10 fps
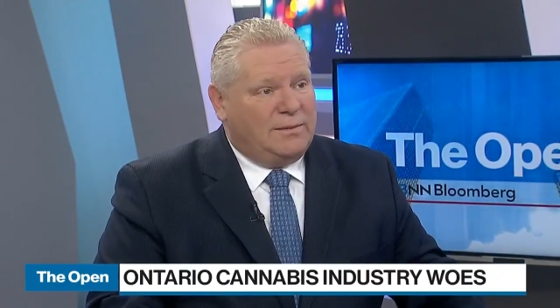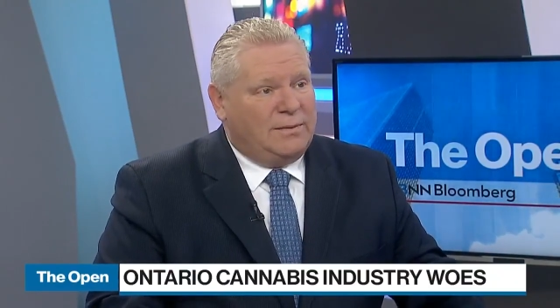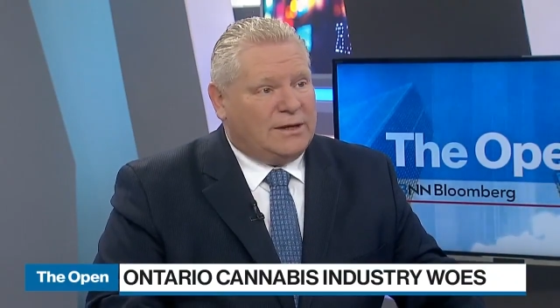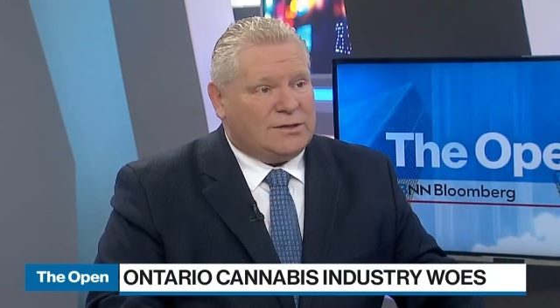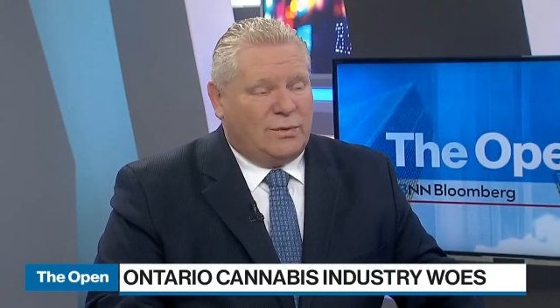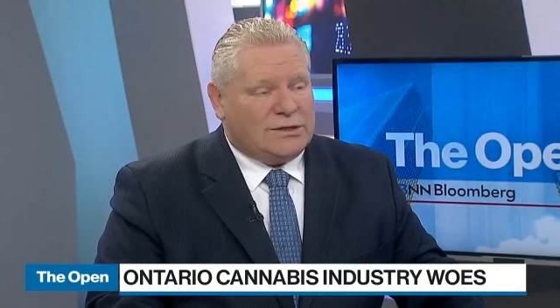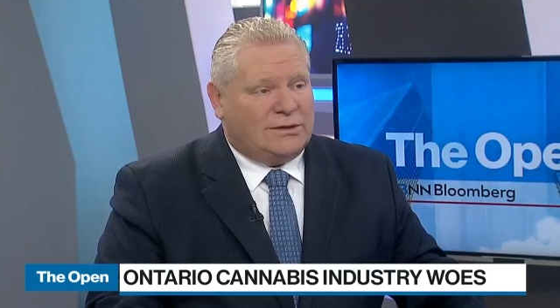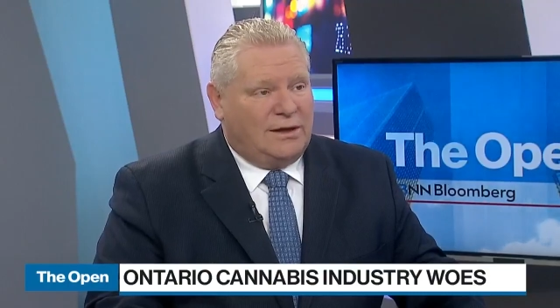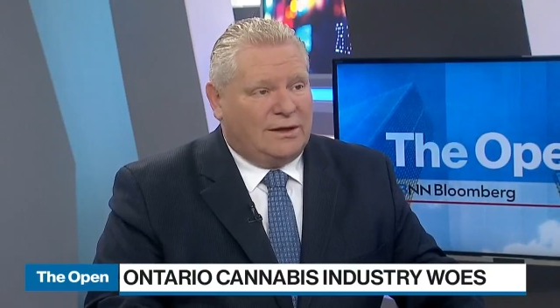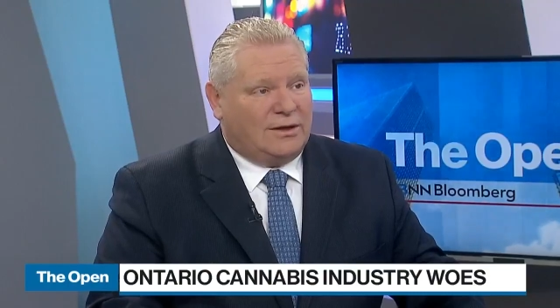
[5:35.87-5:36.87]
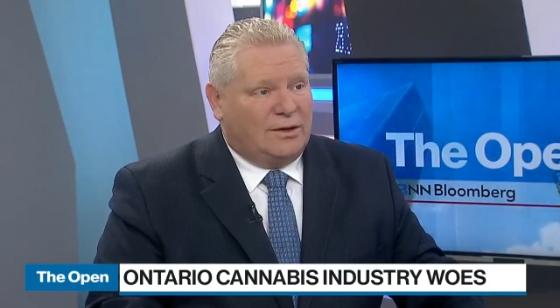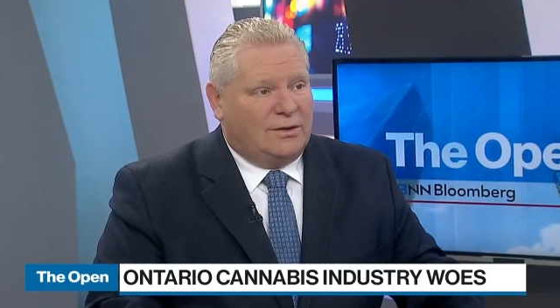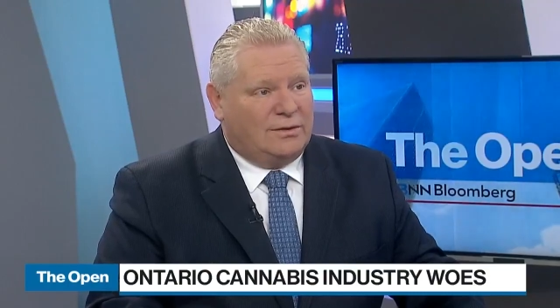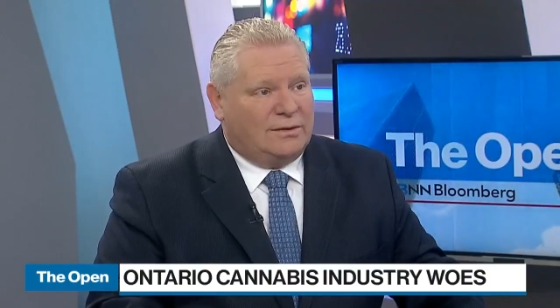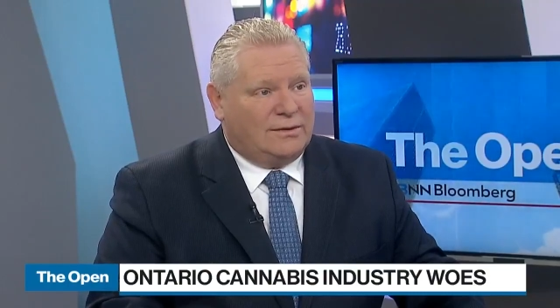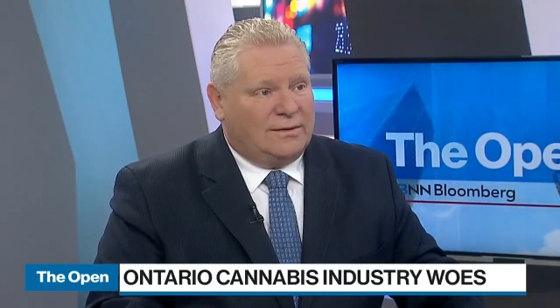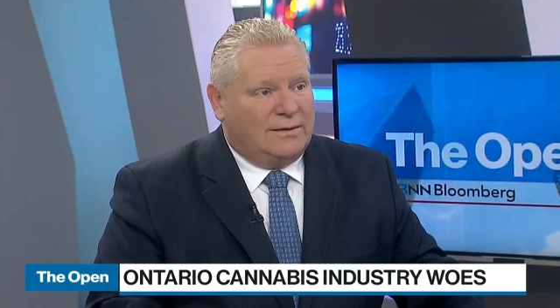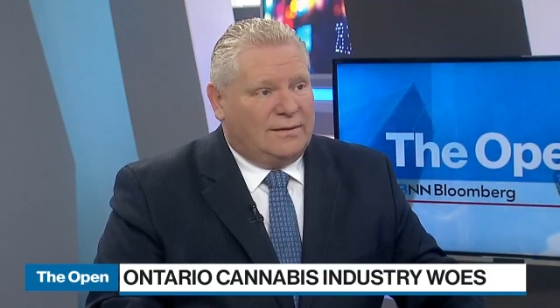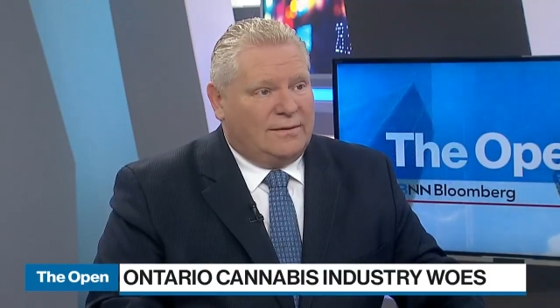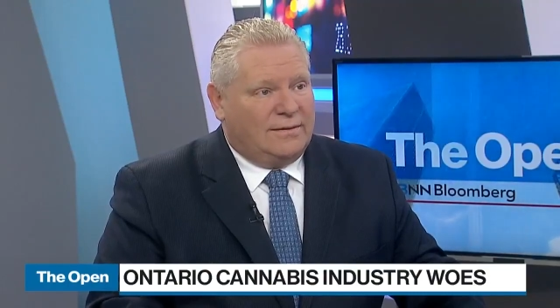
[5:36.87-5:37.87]
because it wasn't long ago
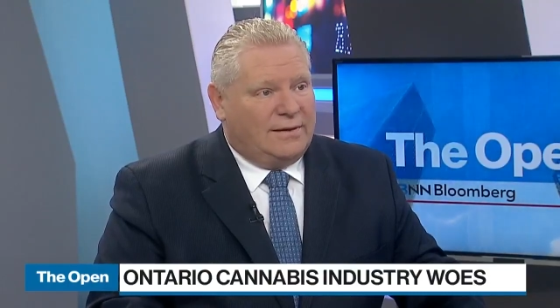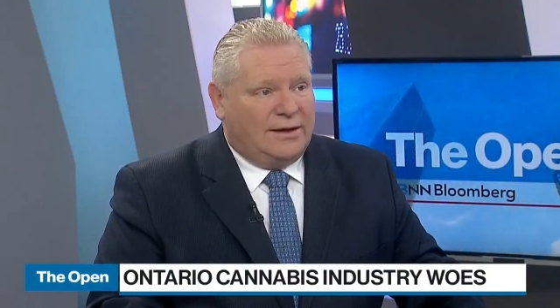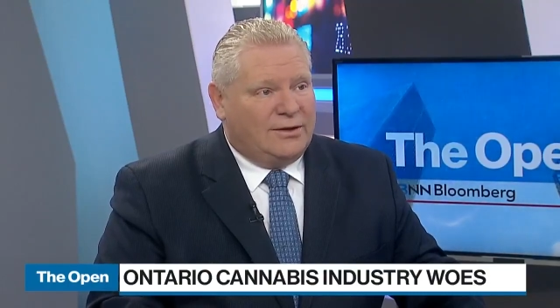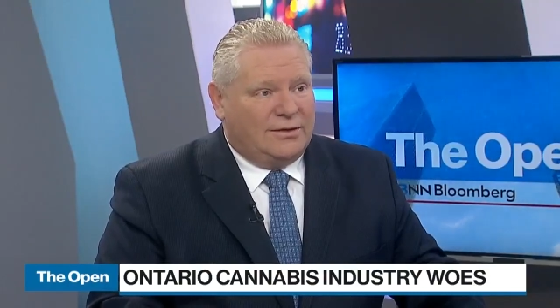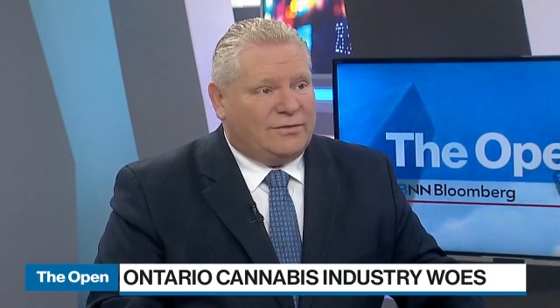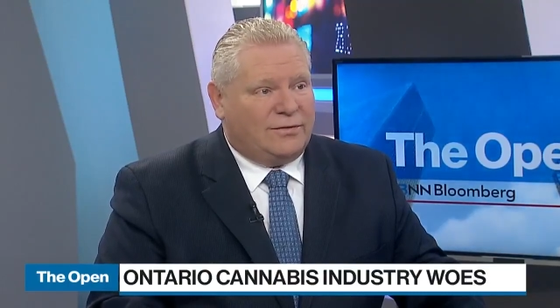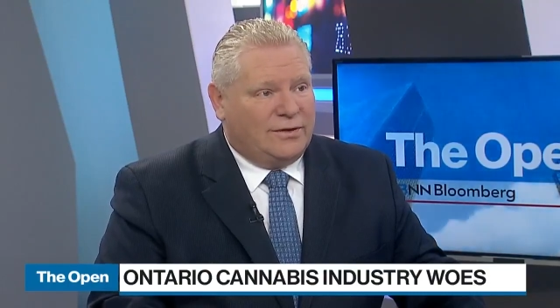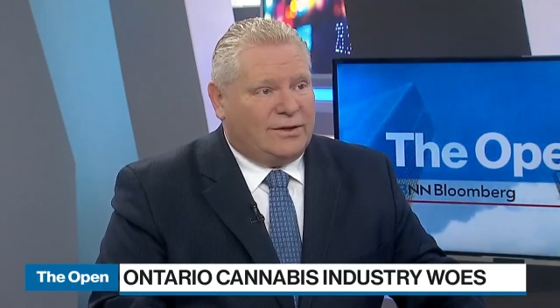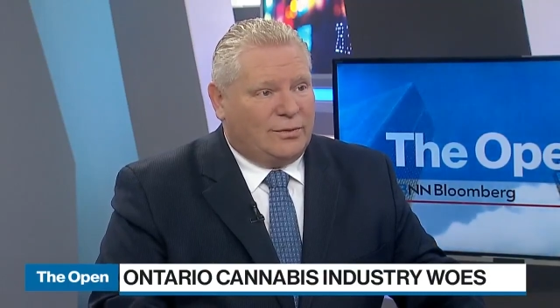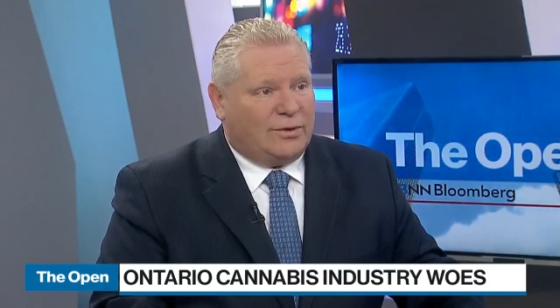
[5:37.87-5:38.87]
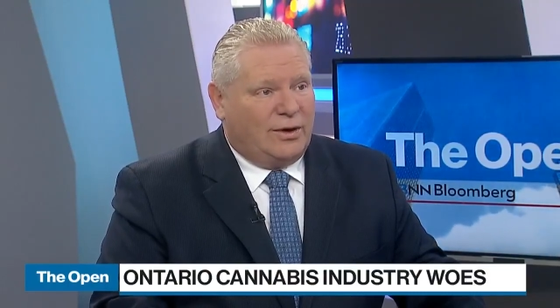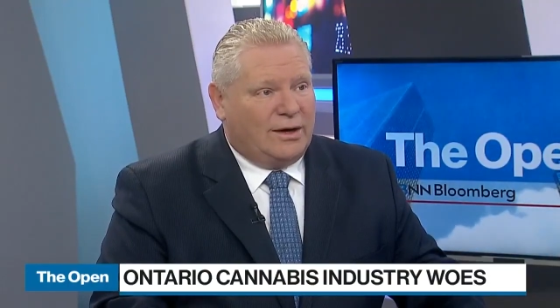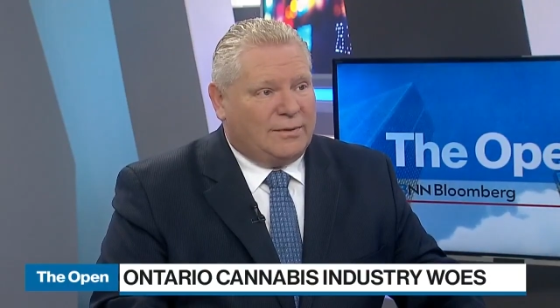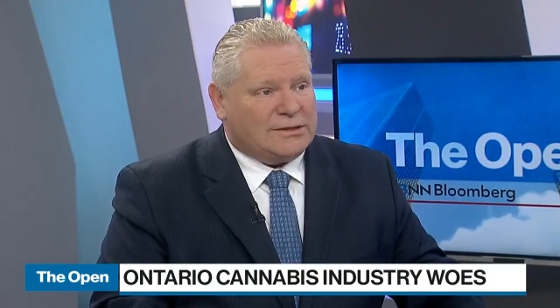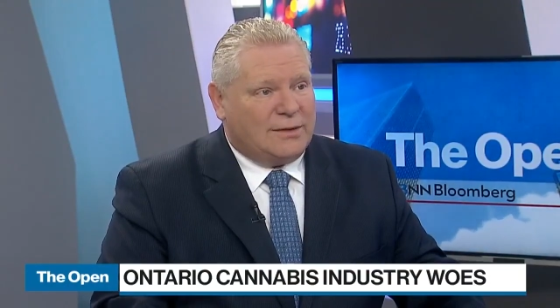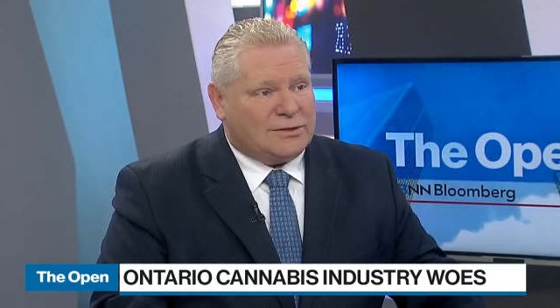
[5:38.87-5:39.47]
they couldn't fulfill their requirements.